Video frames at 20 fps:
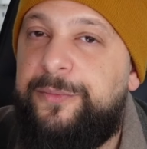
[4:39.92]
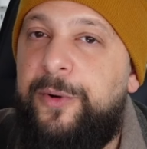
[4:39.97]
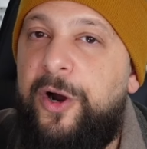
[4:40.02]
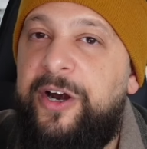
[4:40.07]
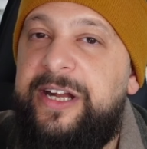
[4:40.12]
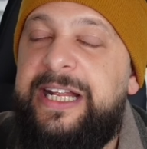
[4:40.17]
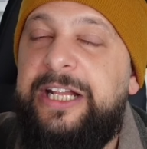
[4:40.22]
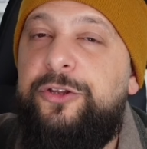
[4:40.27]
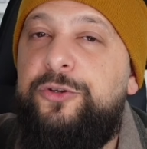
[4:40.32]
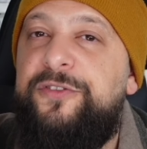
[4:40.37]

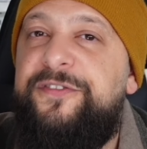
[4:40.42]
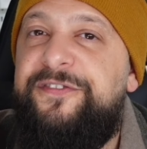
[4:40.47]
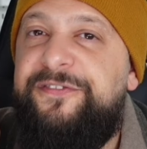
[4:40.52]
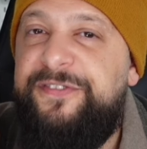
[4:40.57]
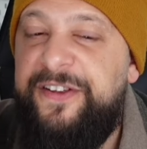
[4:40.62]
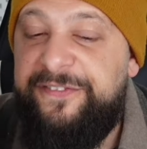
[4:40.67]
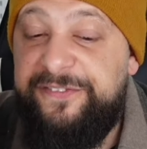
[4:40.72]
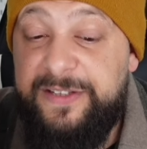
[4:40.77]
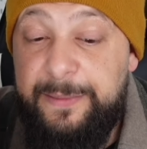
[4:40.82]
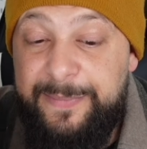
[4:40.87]
market to
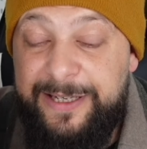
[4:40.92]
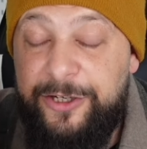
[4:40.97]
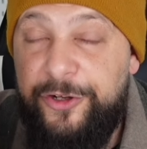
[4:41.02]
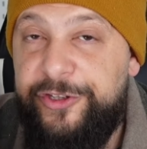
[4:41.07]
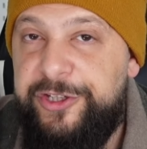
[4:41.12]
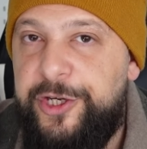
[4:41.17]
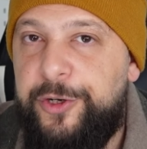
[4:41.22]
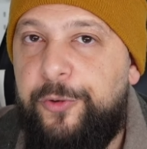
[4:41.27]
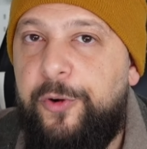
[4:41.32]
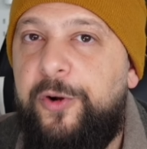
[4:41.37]
50
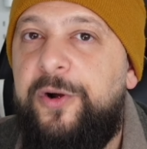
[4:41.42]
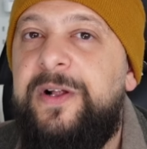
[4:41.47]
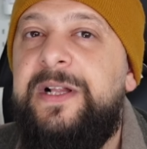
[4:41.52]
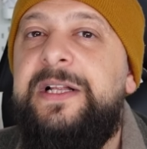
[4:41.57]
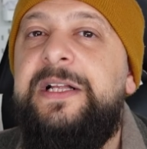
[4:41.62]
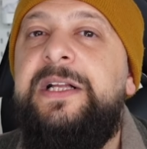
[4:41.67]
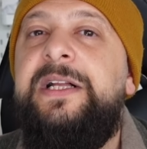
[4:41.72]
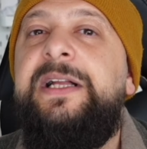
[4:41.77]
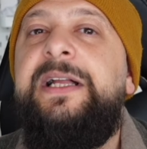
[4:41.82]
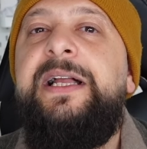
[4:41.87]
million euro.
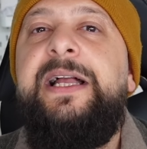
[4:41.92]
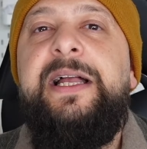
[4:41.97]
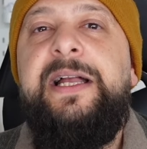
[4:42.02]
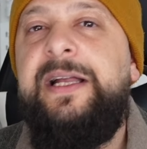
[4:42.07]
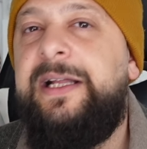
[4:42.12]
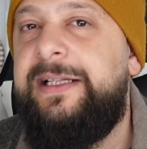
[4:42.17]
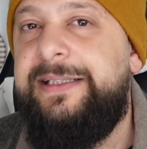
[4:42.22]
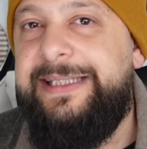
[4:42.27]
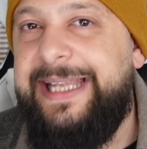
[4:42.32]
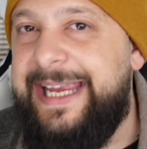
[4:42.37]

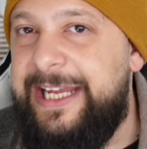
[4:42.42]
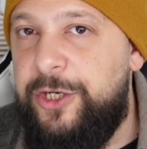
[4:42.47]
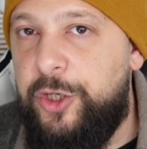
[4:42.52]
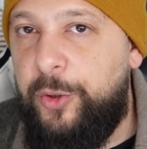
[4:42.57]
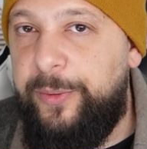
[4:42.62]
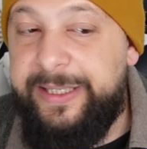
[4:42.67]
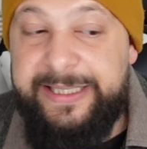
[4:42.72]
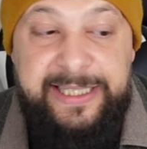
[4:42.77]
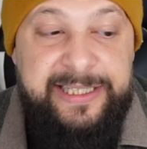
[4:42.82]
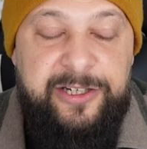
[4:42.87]
They
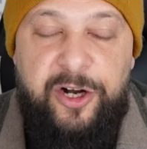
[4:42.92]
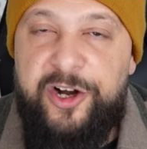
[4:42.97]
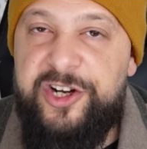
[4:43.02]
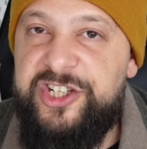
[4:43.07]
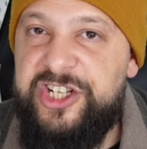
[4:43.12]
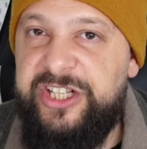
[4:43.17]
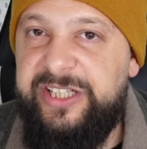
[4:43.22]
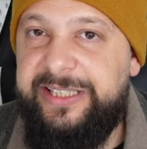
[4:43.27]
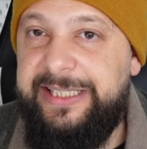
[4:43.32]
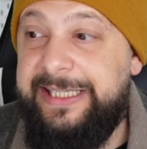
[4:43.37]
know it in
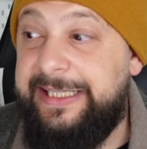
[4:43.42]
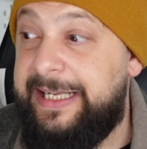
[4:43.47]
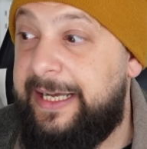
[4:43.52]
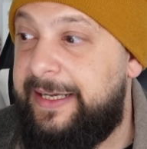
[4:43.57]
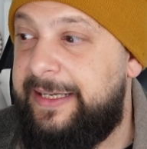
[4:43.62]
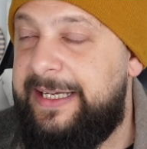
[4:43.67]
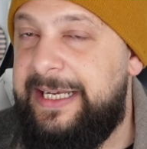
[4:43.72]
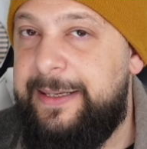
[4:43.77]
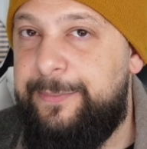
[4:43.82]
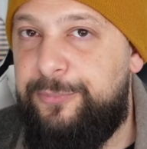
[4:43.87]

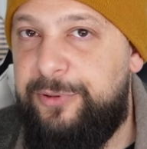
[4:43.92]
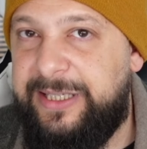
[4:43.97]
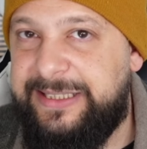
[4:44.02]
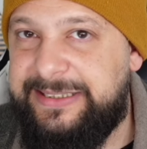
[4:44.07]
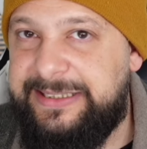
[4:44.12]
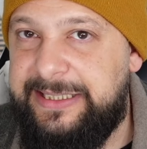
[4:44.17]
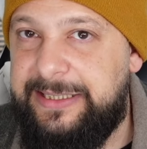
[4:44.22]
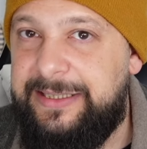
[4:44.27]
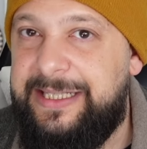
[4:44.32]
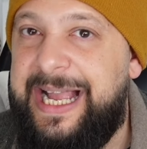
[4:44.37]
Argentina, in
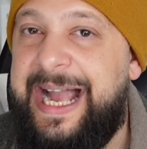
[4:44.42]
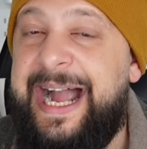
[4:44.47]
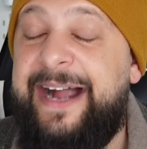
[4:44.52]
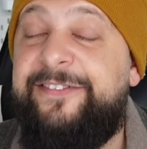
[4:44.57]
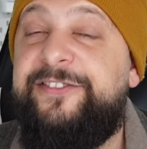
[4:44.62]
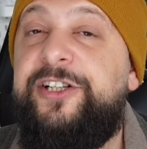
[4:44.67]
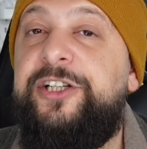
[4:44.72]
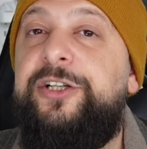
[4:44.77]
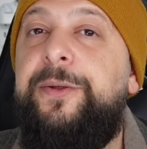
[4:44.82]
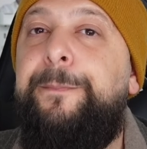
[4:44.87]
Brazil,
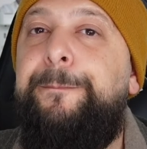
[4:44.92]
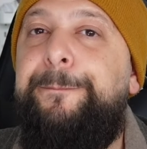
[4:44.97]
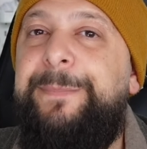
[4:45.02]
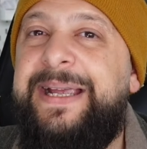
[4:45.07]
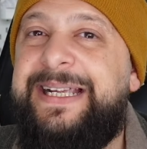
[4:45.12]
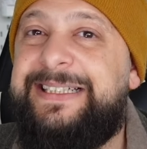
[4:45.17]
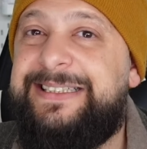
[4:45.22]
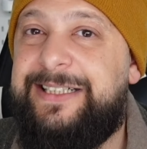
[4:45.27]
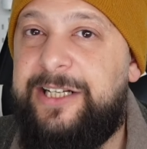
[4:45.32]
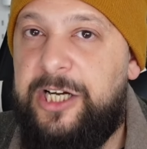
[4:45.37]
after the
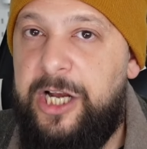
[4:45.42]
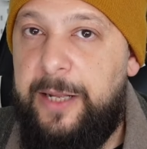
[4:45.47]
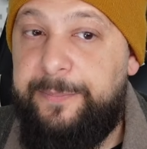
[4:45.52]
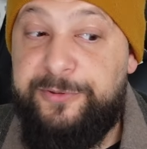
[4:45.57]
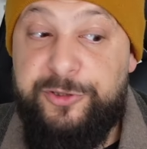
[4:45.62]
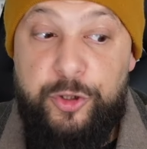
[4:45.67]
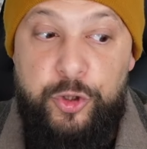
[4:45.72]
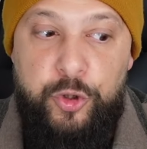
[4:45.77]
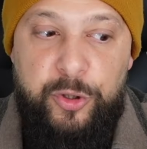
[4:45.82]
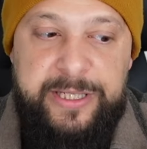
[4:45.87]
big
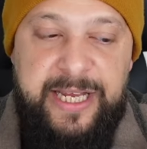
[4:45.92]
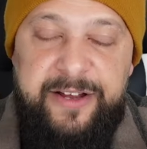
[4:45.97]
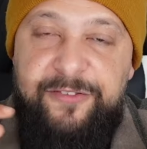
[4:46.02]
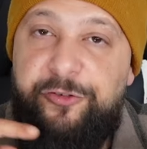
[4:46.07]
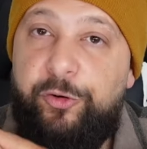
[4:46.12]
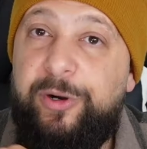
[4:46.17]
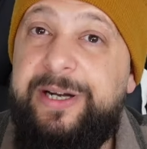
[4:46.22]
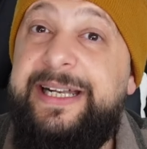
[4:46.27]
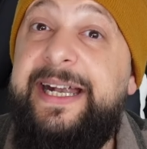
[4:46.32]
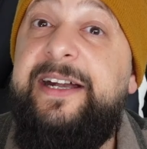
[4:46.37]
clubs looking
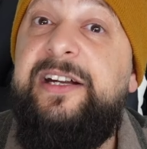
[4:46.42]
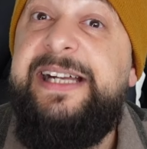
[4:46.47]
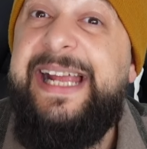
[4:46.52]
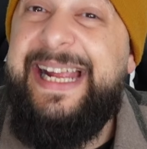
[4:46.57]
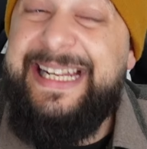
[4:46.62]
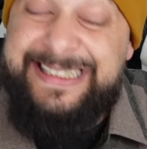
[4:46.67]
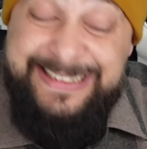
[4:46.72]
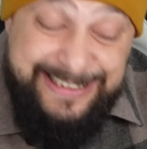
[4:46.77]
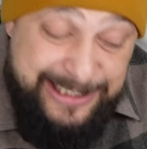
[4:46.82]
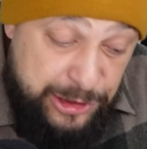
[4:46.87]
for their
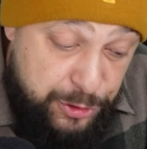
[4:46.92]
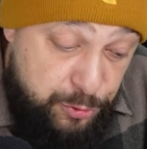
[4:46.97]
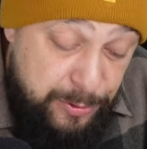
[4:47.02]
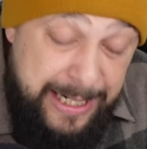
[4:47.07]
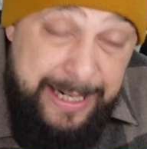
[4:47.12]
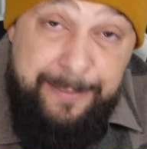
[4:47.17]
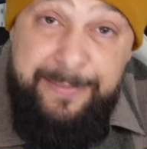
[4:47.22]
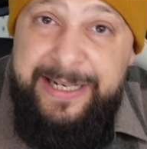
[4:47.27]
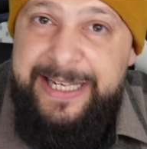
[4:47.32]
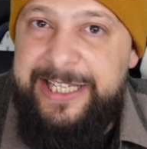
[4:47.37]

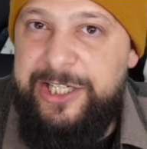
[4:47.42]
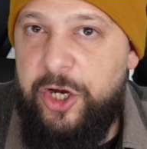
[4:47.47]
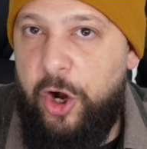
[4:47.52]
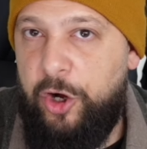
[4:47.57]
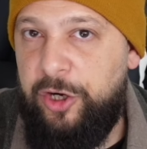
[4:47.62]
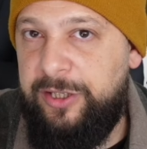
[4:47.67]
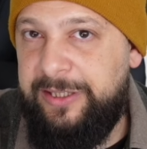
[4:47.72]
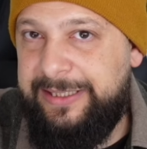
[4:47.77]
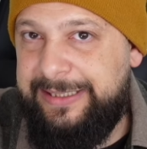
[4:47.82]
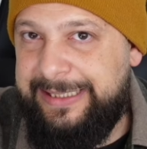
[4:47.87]
extremely
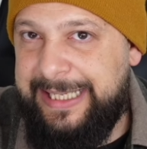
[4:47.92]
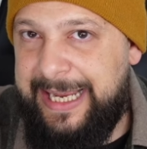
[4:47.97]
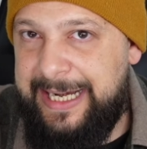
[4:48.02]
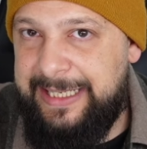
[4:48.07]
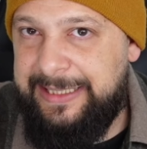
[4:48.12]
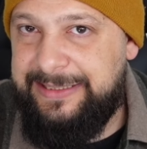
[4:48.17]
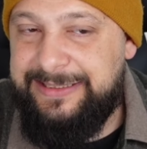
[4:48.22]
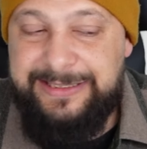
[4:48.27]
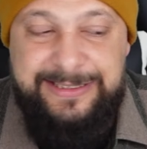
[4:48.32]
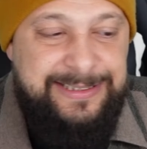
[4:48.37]
young
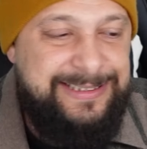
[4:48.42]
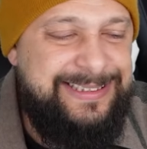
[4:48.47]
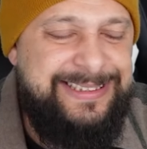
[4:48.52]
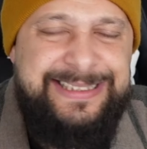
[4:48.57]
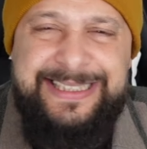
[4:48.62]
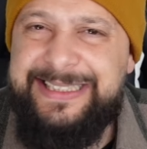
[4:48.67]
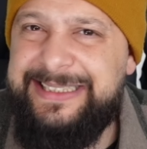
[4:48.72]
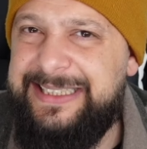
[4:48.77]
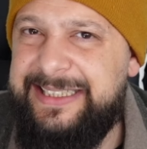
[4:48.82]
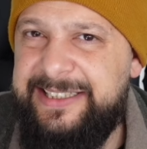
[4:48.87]
talents.
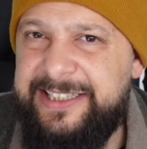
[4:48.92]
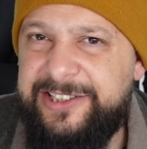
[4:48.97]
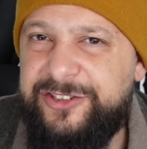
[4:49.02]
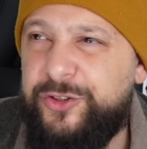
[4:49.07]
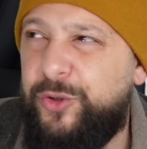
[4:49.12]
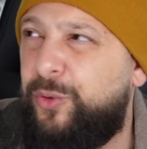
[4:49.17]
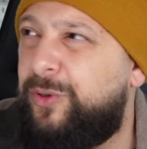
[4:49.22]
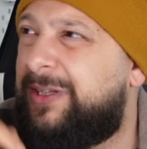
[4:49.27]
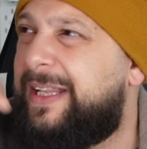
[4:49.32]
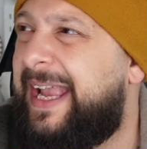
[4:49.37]
16 years
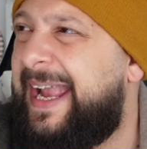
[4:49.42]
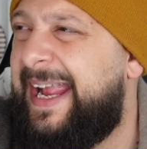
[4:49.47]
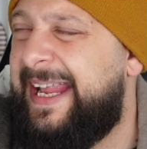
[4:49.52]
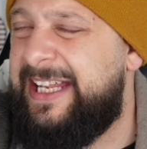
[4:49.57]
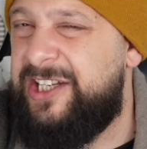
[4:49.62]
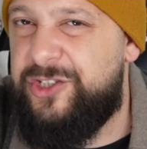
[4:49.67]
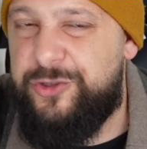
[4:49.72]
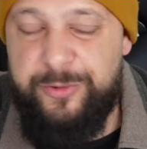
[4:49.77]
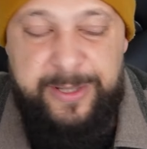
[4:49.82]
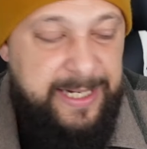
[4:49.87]
old,
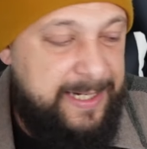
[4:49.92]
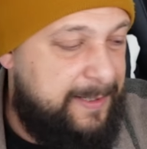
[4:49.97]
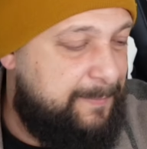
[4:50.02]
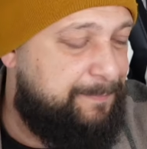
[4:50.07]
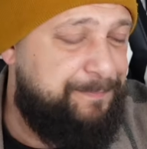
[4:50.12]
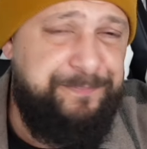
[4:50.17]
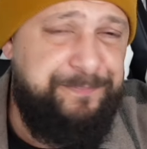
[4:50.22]
Endrick.